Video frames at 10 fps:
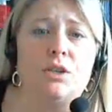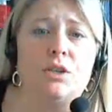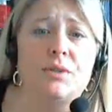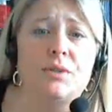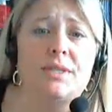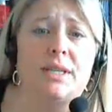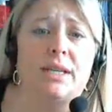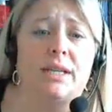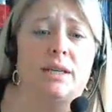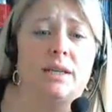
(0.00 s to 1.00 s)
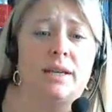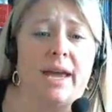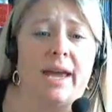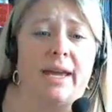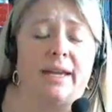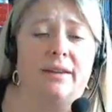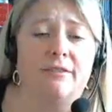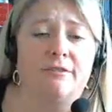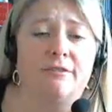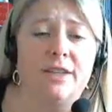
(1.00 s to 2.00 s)
you'll see a
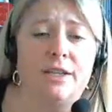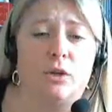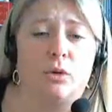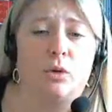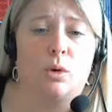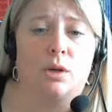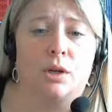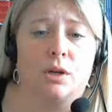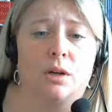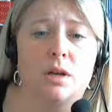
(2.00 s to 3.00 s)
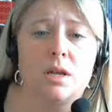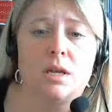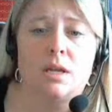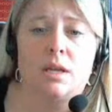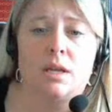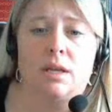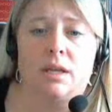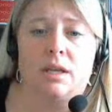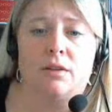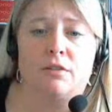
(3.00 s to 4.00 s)
video corner.
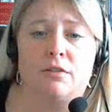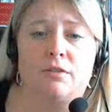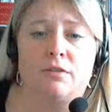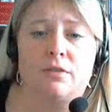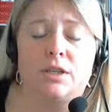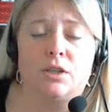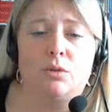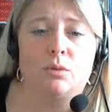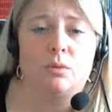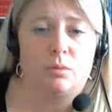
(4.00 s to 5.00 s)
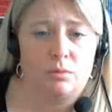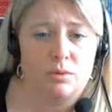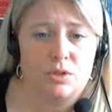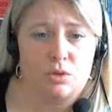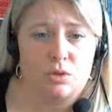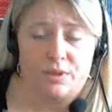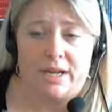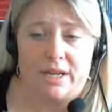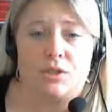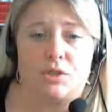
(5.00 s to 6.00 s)
If you scroll
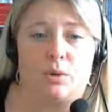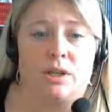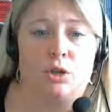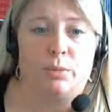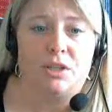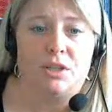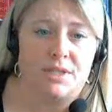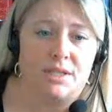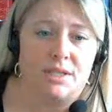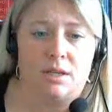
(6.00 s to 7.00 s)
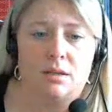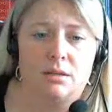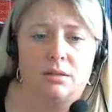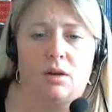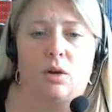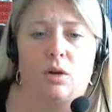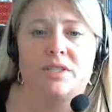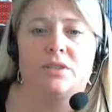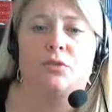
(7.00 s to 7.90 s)
down the screen a little bit, you'd see all of this